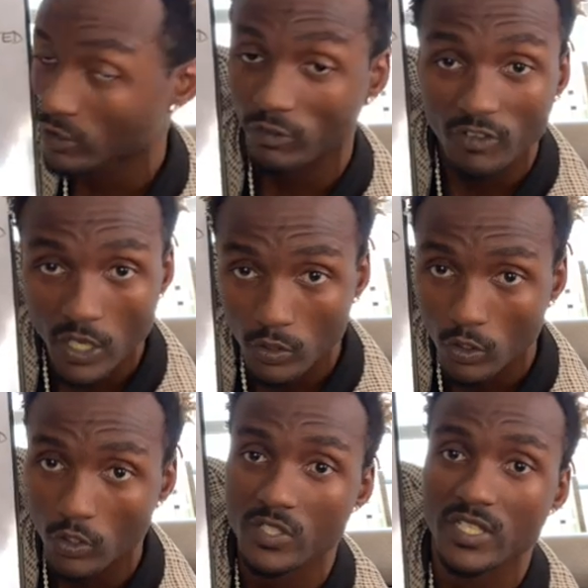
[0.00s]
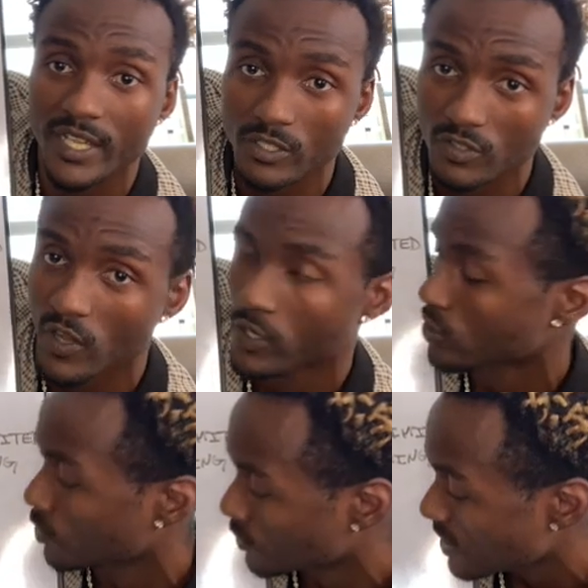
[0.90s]
funnels, sales
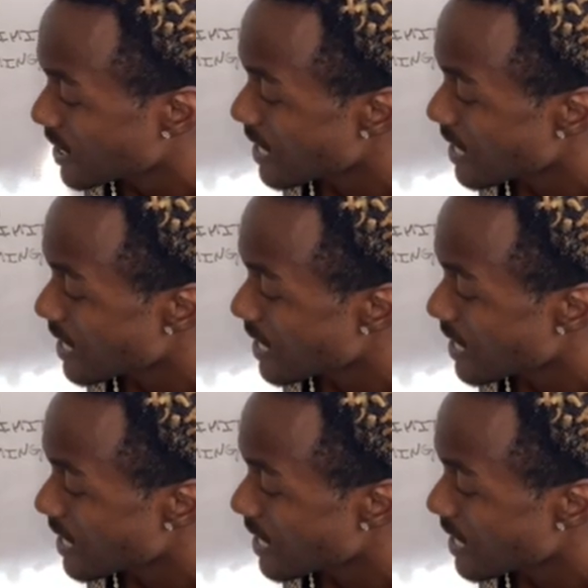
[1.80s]
funnels,